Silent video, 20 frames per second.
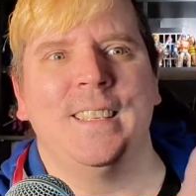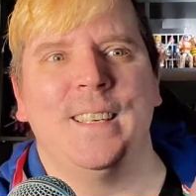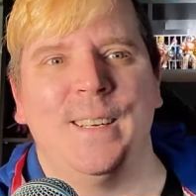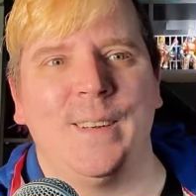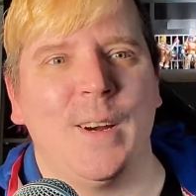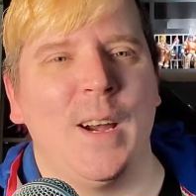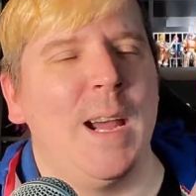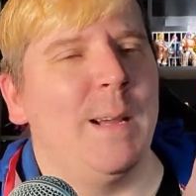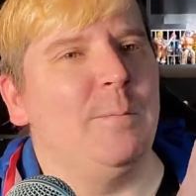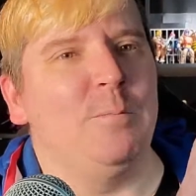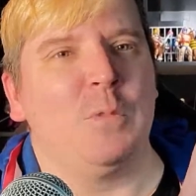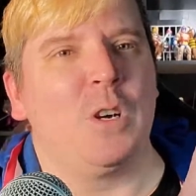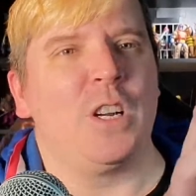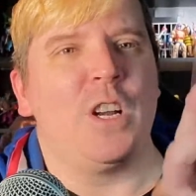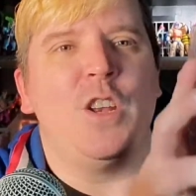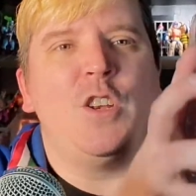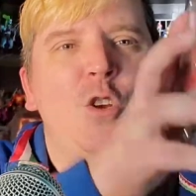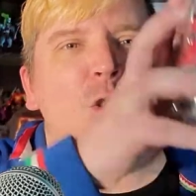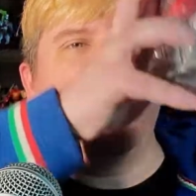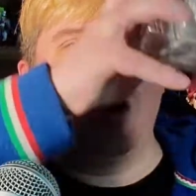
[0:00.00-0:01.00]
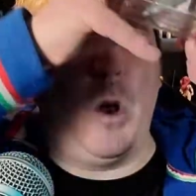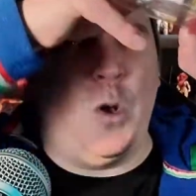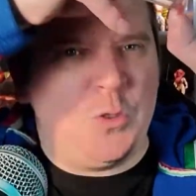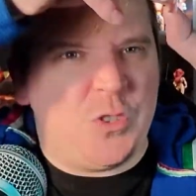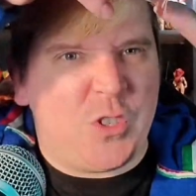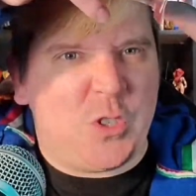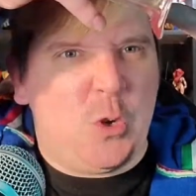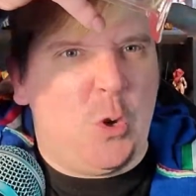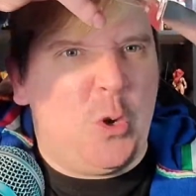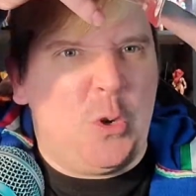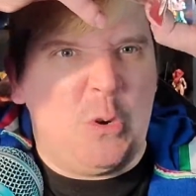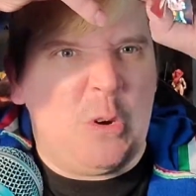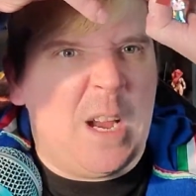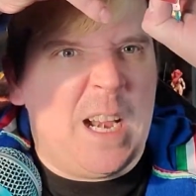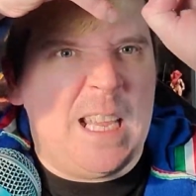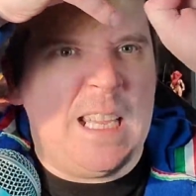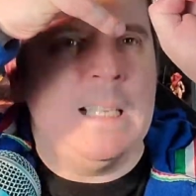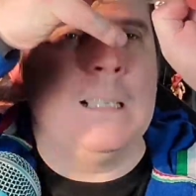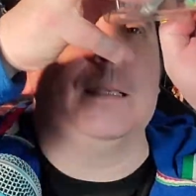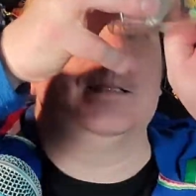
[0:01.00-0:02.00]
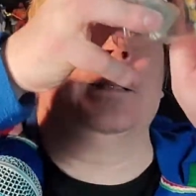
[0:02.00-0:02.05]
All right, we're going to do it old school. You ready?